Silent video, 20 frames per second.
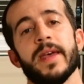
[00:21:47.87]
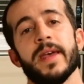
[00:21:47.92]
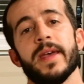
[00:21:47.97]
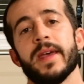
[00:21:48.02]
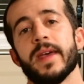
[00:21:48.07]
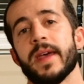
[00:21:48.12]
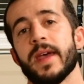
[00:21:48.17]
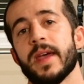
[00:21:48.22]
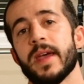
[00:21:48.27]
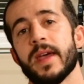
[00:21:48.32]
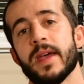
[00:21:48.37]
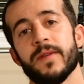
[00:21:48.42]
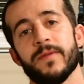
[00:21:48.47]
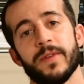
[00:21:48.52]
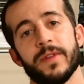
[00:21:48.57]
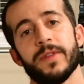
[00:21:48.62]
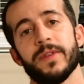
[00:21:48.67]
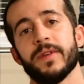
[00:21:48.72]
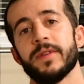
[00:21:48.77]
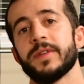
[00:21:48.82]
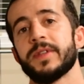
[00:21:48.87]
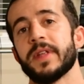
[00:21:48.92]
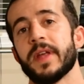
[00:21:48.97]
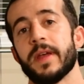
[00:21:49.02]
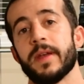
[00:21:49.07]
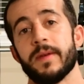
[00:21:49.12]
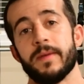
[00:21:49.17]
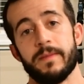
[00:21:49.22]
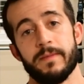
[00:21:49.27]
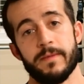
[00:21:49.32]
Every Thursday,
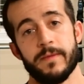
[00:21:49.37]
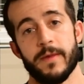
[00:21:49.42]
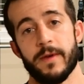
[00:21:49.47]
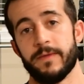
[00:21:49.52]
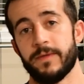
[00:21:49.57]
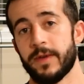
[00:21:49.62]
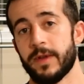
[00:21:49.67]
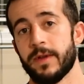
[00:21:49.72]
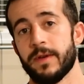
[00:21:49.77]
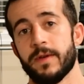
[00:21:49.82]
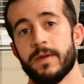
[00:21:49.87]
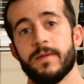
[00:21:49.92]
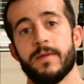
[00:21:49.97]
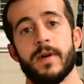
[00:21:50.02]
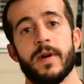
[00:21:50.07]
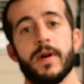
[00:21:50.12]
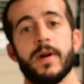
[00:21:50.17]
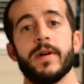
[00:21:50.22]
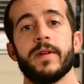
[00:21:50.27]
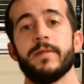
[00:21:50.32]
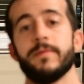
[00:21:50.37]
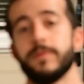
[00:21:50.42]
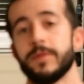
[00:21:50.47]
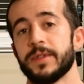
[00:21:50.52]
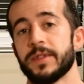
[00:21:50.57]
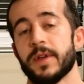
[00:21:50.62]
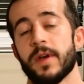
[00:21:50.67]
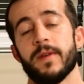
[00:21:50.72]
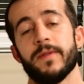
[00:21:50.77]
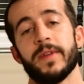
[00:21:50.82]
a video on
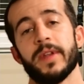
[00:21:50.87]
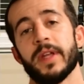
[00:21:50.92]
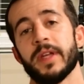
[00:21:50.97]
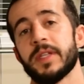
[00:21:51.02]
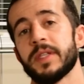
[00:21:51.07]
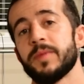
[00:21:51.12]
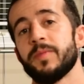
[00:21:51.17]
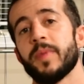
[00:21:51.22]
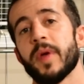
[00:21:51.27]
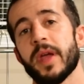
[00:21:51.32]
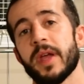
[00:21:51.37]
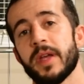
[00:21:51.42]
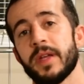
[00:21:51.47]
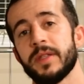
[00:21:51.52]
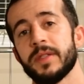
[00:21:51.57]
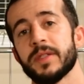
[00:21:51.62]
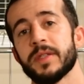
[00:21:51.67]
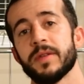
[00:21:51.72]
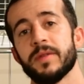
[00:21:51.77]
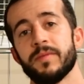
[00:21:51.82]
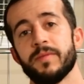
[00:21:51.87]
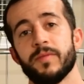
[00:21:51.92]
resolving aches and pains,